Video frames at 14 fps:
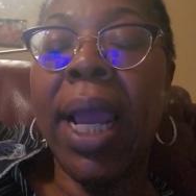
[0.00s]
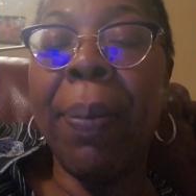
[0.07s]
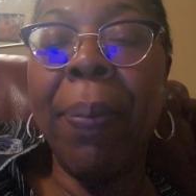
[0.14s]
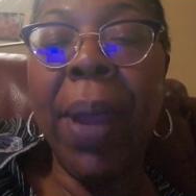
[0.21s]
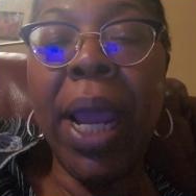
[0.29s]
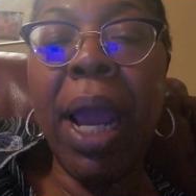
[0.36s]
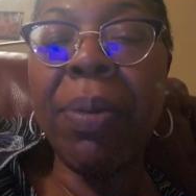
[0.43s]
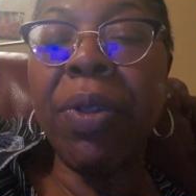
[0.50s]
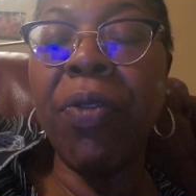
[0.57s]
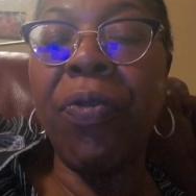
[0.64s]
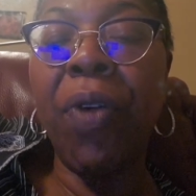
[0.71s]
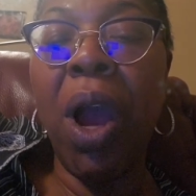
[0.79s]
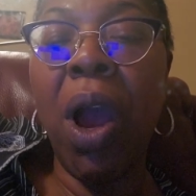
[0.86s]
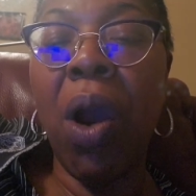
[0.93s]
Pick up the
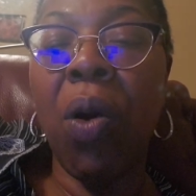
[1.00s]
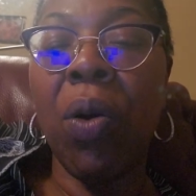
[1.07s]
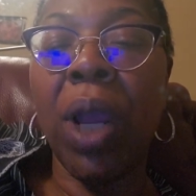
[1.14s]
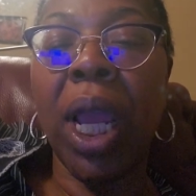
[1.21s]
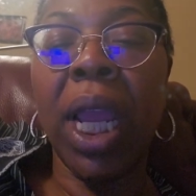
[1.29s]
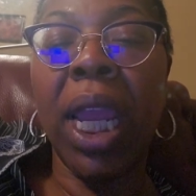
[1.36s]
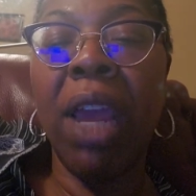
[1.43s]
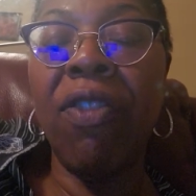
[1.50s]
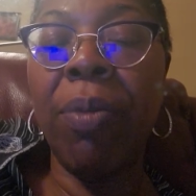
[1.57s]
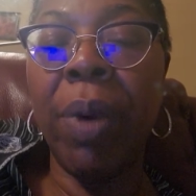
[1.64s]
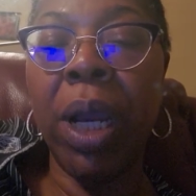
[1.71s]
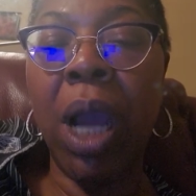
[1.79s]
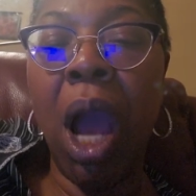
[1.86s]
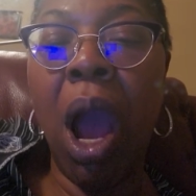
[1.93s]
phone, give
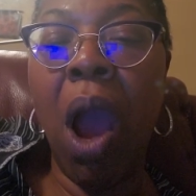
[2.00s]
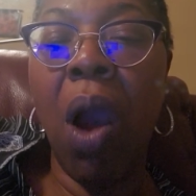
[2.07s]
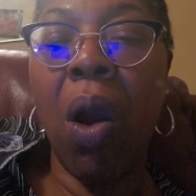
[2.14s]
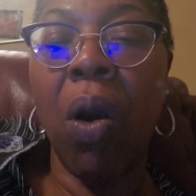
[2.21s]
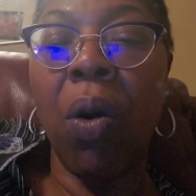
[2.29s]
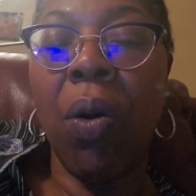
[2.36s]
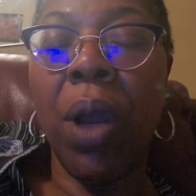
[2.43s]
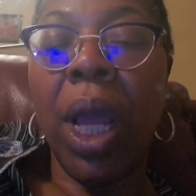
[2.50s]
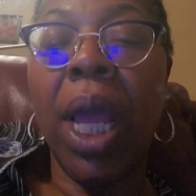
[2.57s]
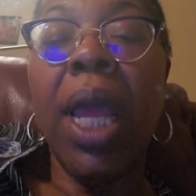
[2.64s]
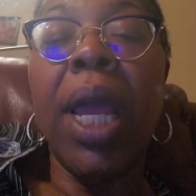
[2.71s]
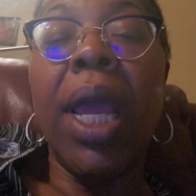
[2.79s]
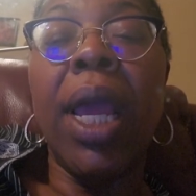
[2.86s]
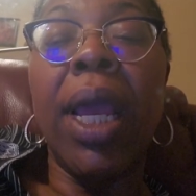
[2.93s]
them a call.
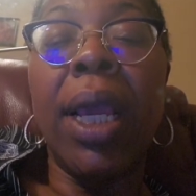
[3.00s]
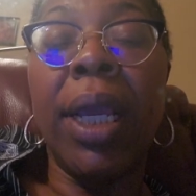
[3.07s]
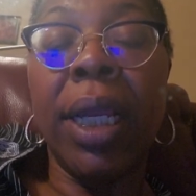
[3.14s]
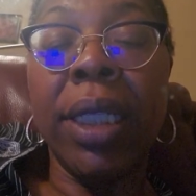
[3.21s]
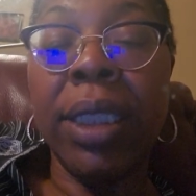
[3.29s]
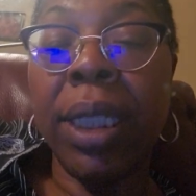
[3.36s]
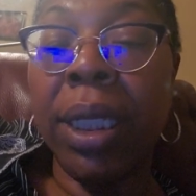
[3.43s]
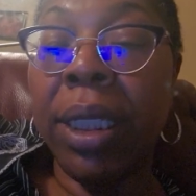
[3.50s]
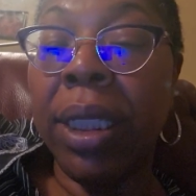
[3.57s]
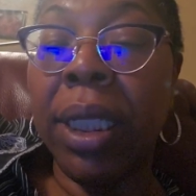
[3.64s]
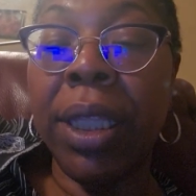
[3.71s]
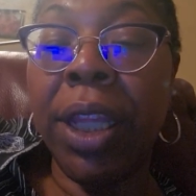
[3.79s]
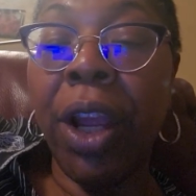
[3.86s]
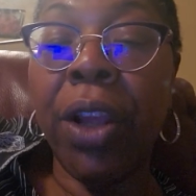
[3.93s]

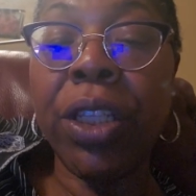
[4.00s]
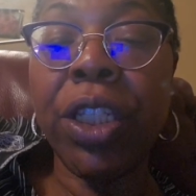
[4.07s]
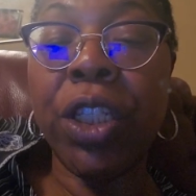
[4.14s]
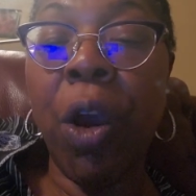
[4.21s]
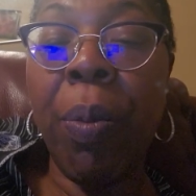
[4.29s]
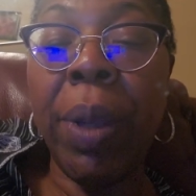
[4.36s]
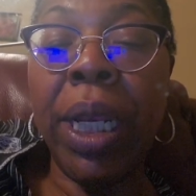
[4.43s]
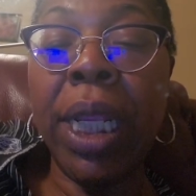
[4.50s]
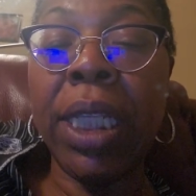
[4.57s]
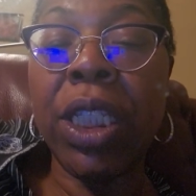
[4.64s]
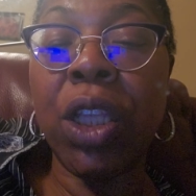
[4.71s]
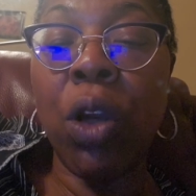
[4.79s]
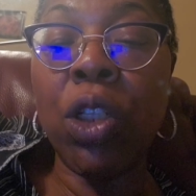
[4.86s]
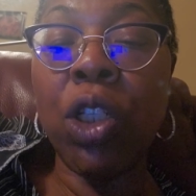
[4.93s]
There are so many
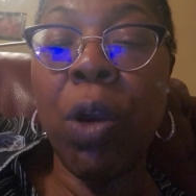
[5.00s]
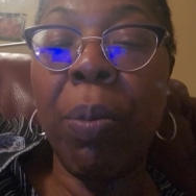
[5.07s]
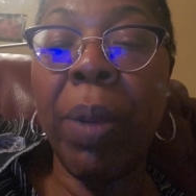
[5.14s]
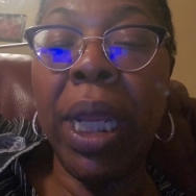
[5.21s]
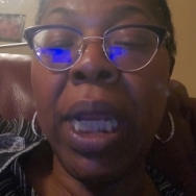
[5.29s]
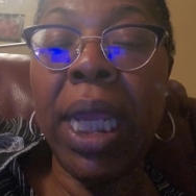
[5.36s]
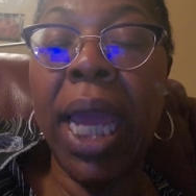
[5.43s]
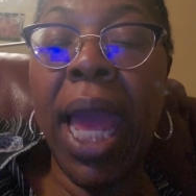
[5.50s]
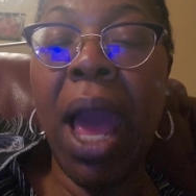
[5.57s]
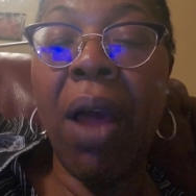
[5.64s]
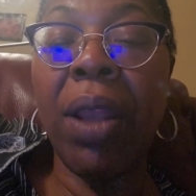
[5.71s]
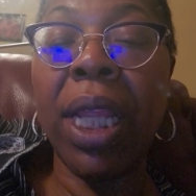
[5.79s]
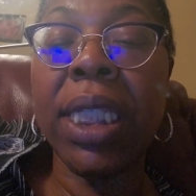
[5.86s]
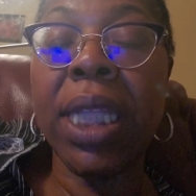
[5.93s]
social media
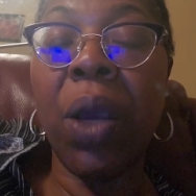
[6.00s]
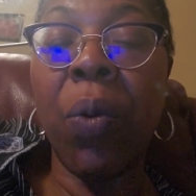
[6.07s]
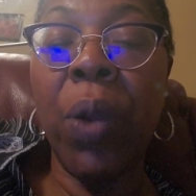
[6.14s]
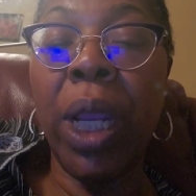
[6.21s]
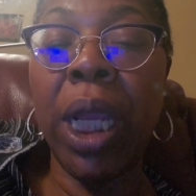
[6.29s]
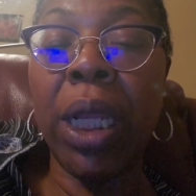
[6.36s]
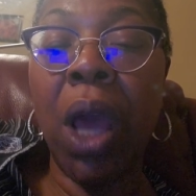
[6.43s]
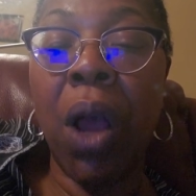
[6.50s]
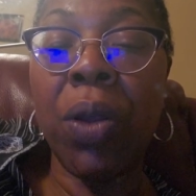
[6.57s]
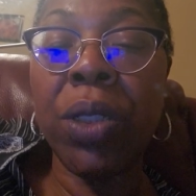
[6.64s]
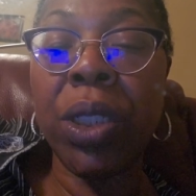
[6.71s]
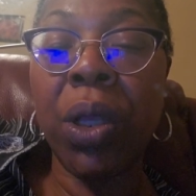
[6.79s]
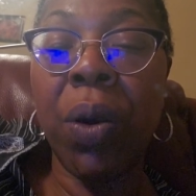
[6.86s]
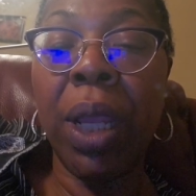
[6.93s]
outlets that we can
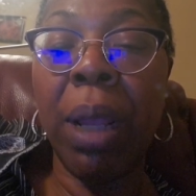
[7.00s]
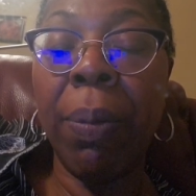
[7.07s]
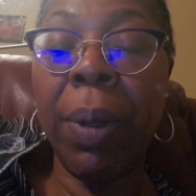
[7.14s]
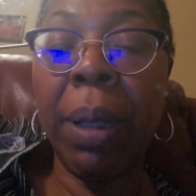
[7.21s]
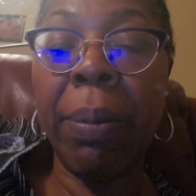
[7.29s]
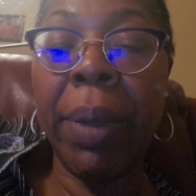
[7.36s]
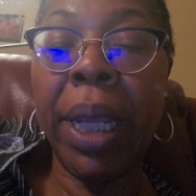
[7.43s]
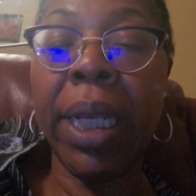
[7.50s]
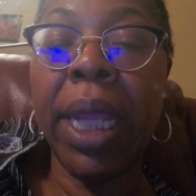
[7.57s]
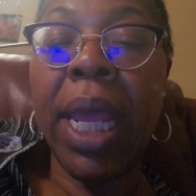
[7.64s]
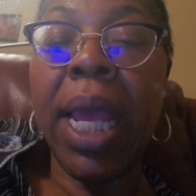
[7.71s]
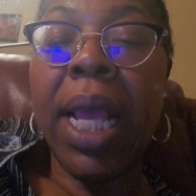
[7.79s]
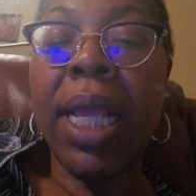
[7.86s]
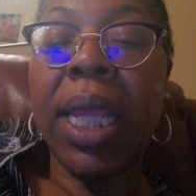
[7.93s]
also implement,
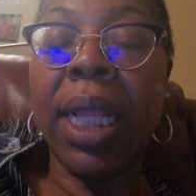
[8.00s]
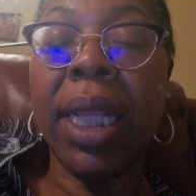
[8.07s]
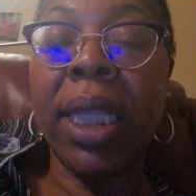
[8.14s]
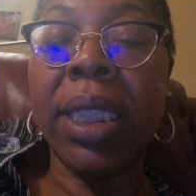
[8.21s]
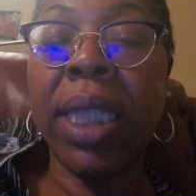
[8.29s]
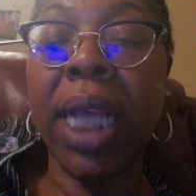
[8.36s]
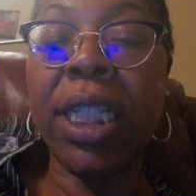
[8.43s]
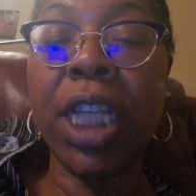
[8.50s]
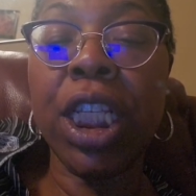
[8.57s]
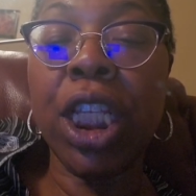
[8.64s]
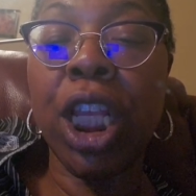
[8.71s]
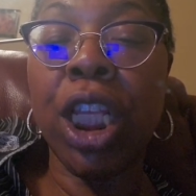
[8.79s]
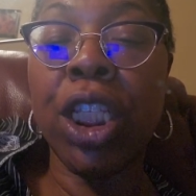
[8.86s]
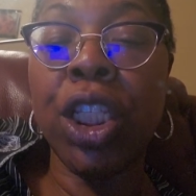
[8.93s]
such
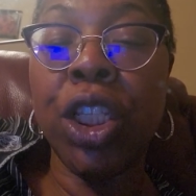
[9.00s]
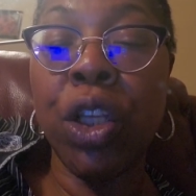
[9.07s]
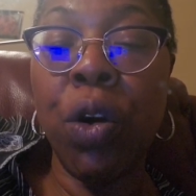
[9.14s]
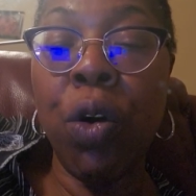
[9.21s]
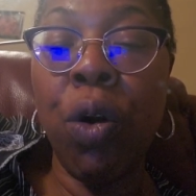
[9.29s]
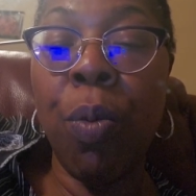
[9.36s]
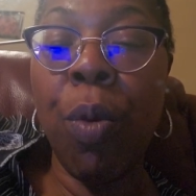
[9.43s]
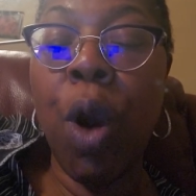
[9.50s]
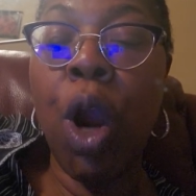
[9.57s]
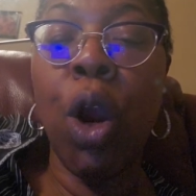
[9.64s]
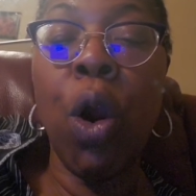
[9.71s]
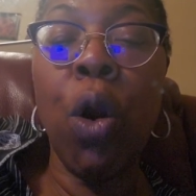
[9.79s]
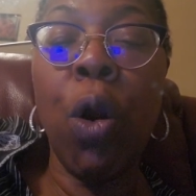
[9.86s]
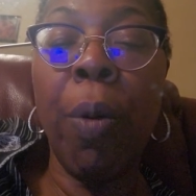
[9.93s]
as Zoom or
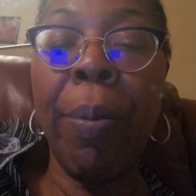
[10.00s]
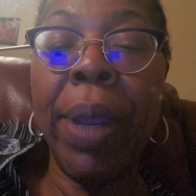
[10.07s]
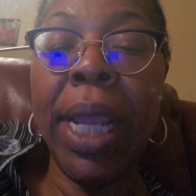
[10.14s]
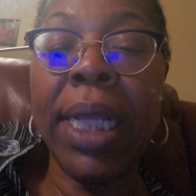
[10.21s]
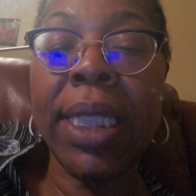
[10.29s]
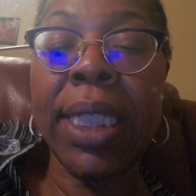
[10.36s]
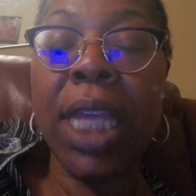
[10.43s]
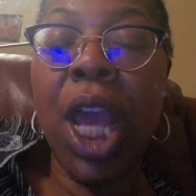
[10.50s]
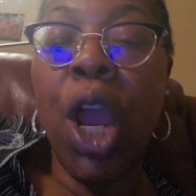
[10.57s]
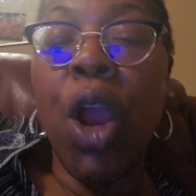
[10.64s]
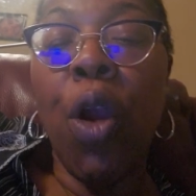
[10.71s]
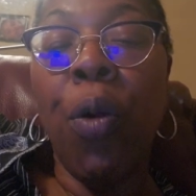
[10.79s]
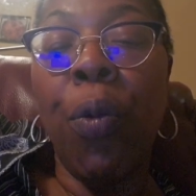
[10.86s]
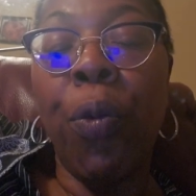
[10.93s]
Google Meets.
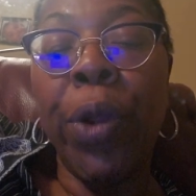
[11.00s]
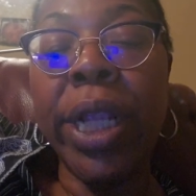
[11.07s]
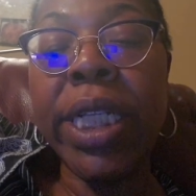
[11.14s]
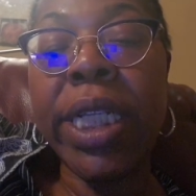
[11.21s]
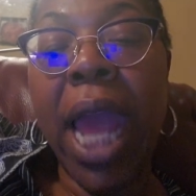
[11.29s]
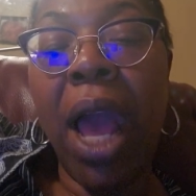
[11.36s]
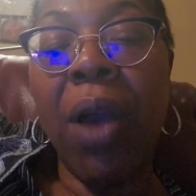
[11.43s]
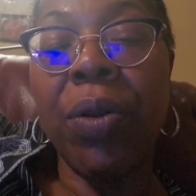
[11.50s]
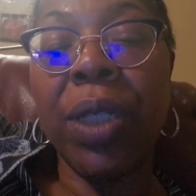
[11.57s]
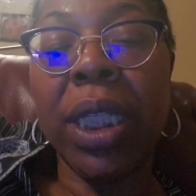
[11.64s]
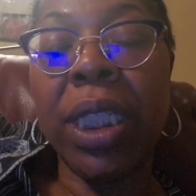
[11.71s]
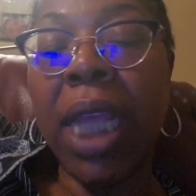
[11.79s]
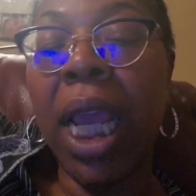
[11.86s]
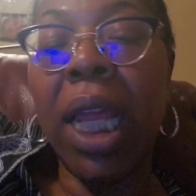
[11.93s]
Reach
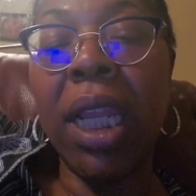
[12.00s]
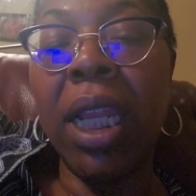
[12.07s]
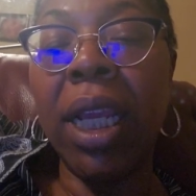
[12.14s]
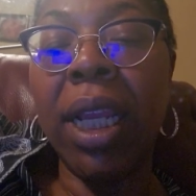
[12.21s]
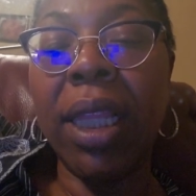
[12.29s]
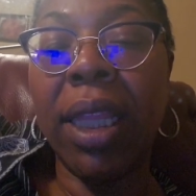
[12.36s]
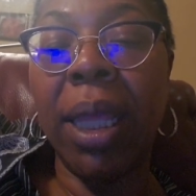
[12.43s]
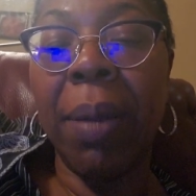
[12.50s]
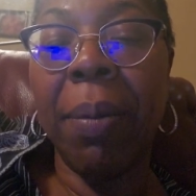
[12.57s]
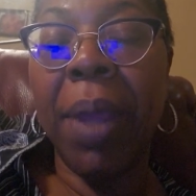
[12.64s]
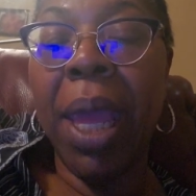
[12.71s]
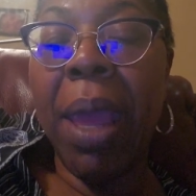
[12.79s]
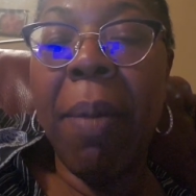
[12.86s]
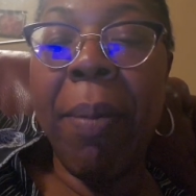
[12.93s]
out, take a look at them,
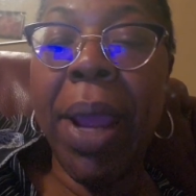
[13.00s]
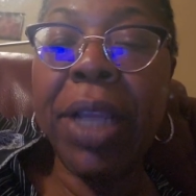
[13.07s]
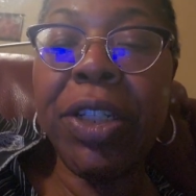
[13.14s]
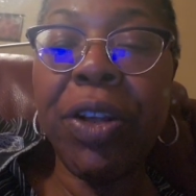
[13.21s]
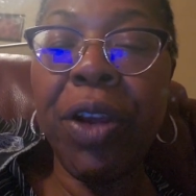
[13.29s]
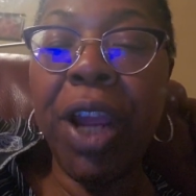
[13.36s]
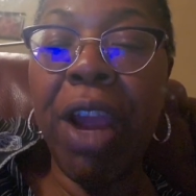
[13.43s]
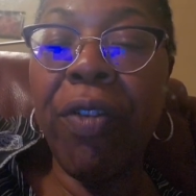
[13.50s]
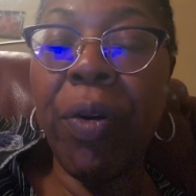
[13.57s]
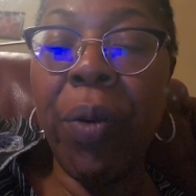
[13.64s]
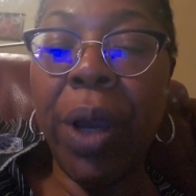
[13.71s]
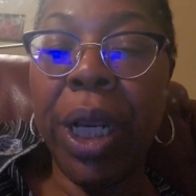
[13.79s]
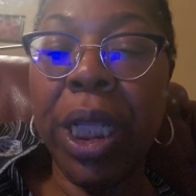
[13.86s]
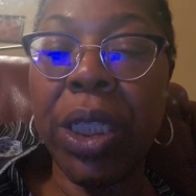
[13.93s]
make sure
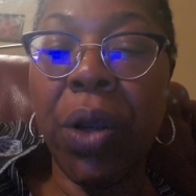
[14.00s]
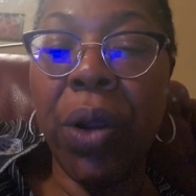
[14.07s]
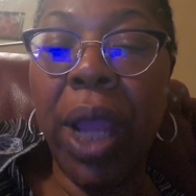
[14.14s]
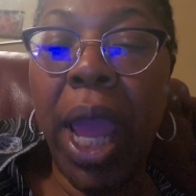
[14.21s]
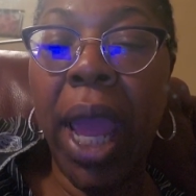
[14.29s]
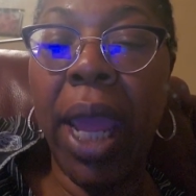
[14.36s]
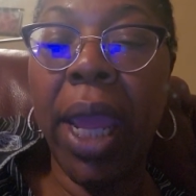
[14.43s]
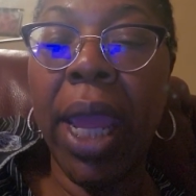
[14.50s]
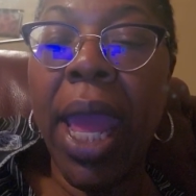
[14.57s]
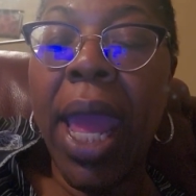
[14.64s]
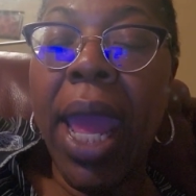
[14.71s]
everyone is okay.